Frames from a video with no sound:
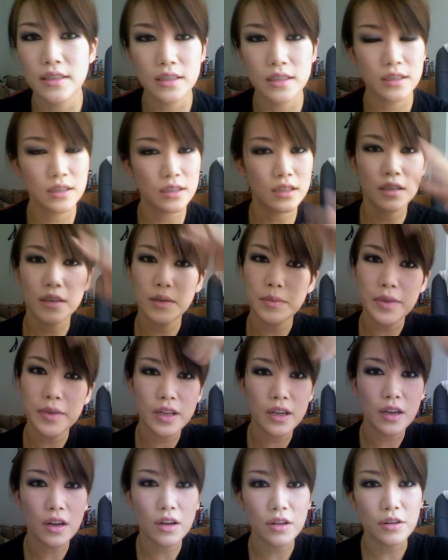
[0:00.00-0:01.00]
It's gonna be
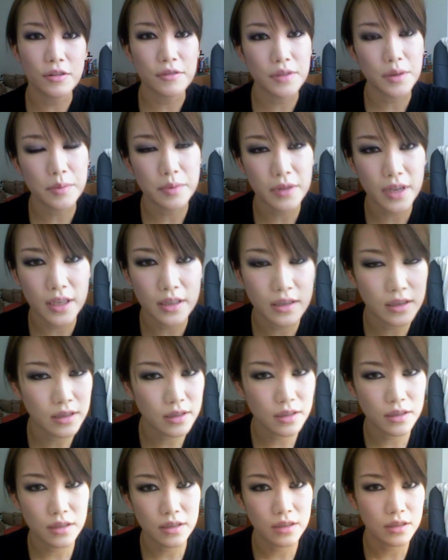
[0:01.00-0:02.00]
like all over the place, and it's
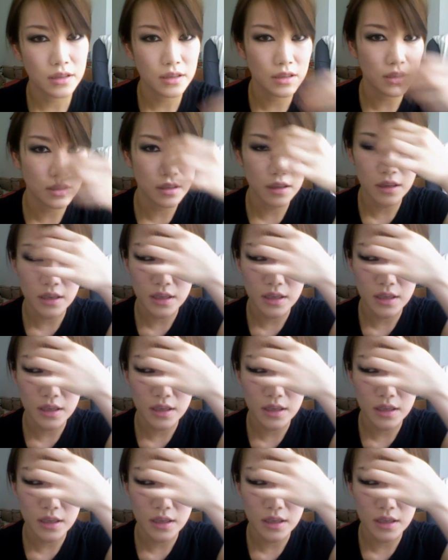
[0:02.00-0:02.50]
gonna look